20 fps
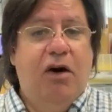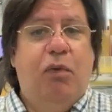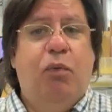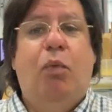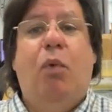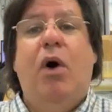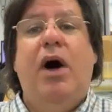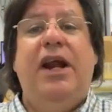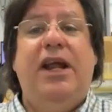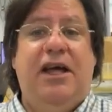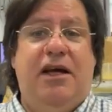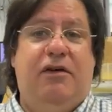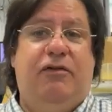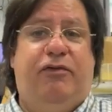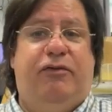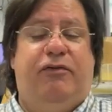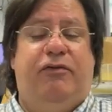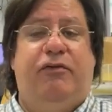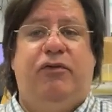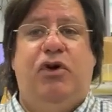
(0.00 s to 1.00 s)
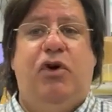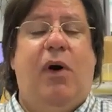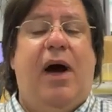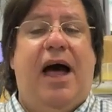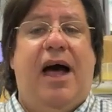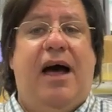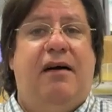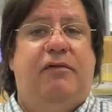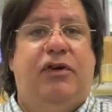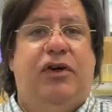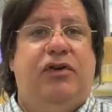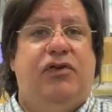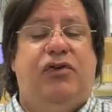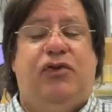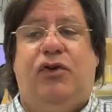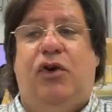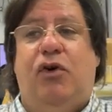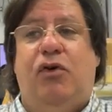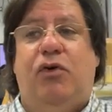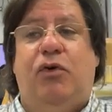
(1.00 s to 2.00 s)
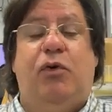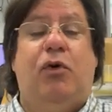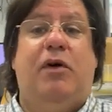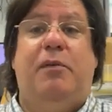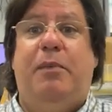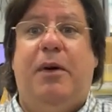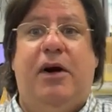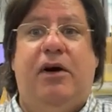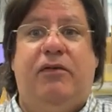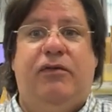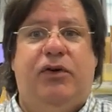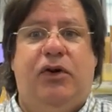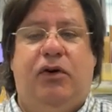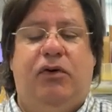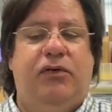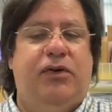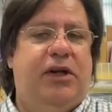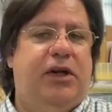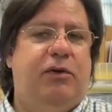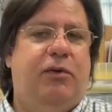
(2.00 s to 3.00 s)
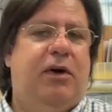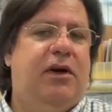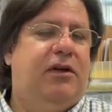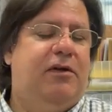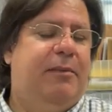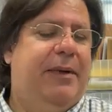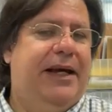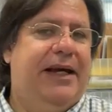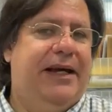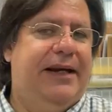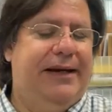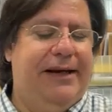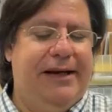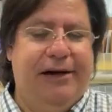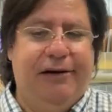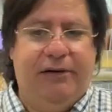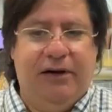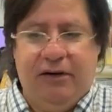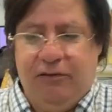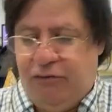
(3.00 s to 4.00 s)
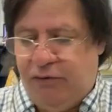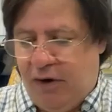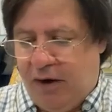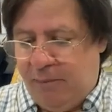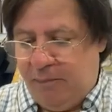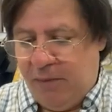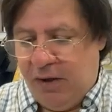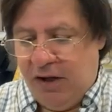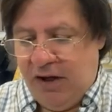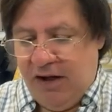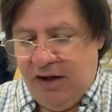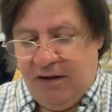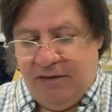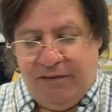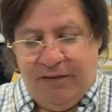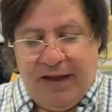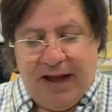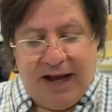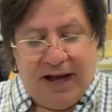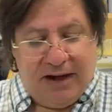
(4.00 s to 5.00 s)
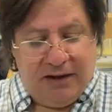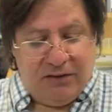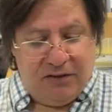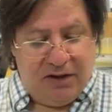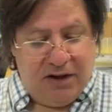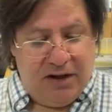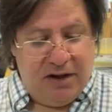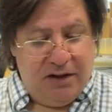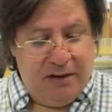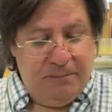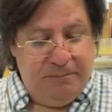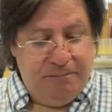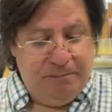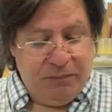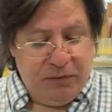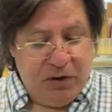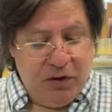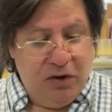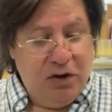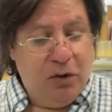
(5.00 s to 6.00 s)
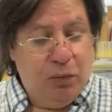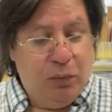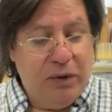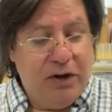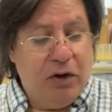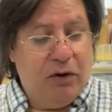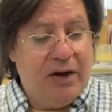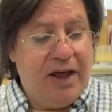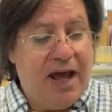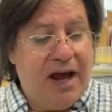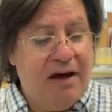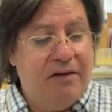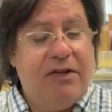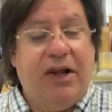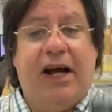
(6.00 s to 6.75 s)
What if you have a stone or a pair of stones that you want to make an earring from that, you know, we don't have?